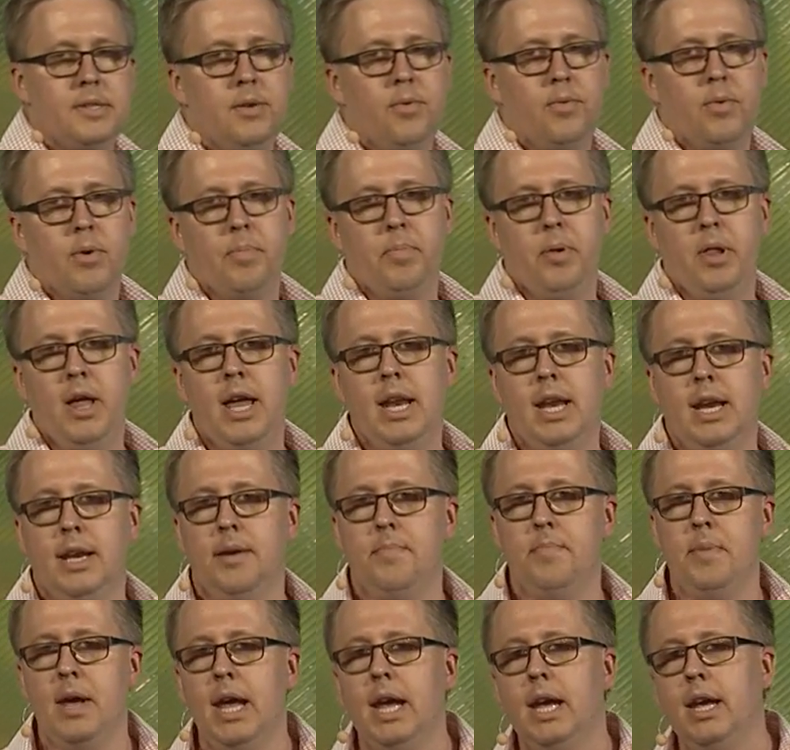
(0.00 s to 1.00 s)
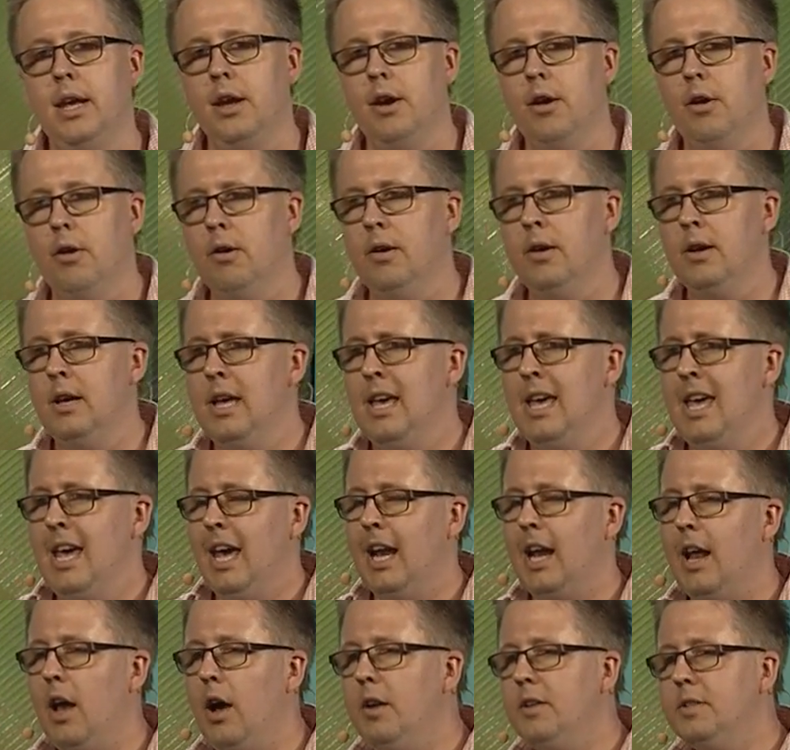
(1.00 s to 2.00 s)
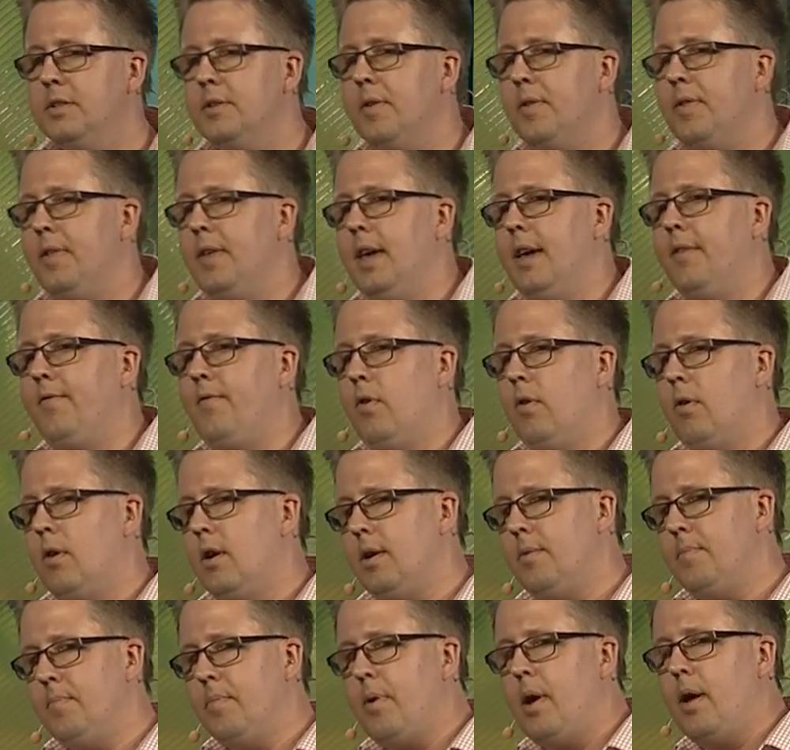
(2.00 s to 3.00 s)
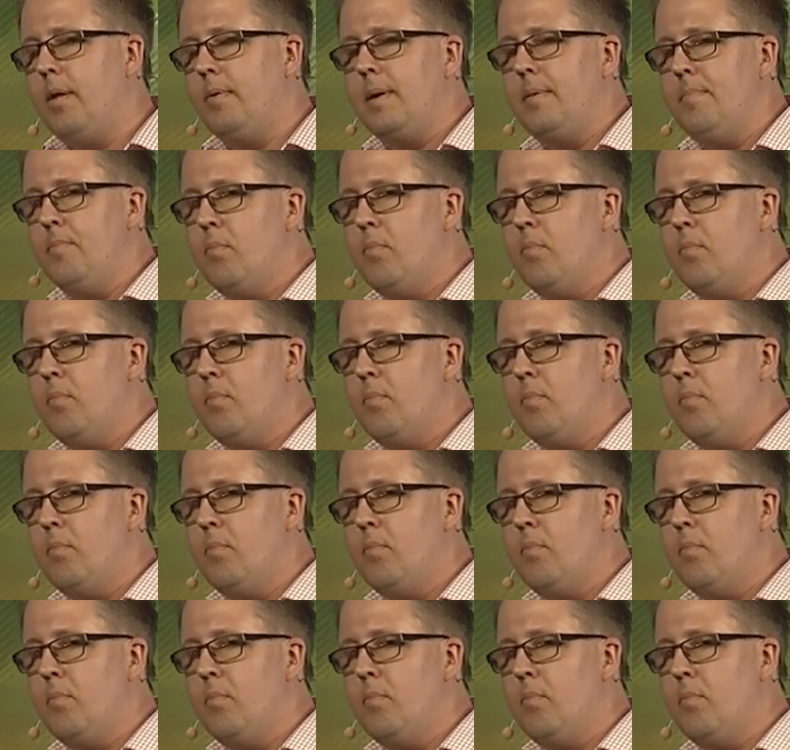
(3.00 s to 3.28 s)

that we're planning to make here. And I also think for it, and probably